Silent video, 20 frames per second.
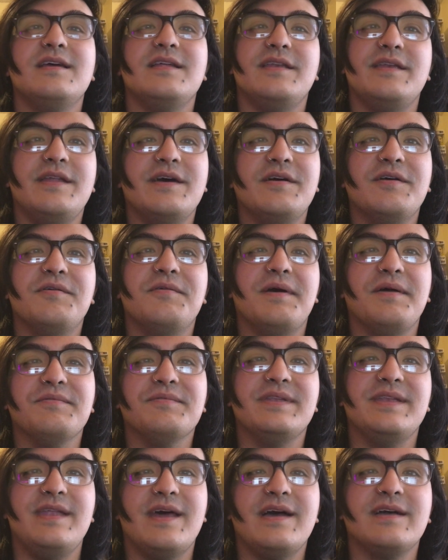no, I
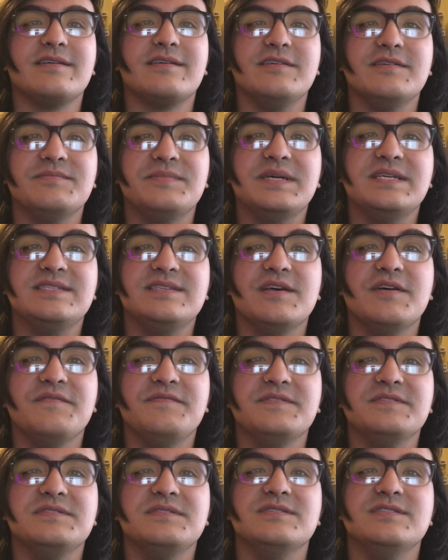will not kill
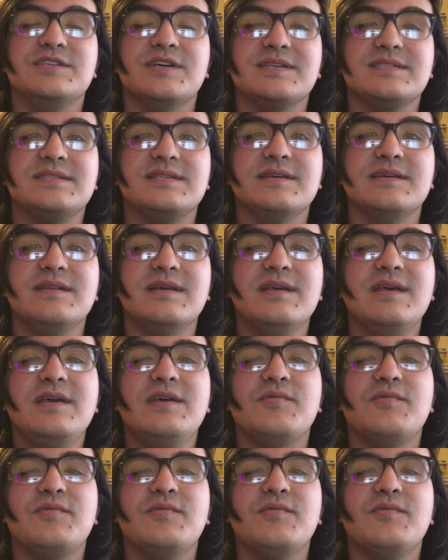myself as suggested,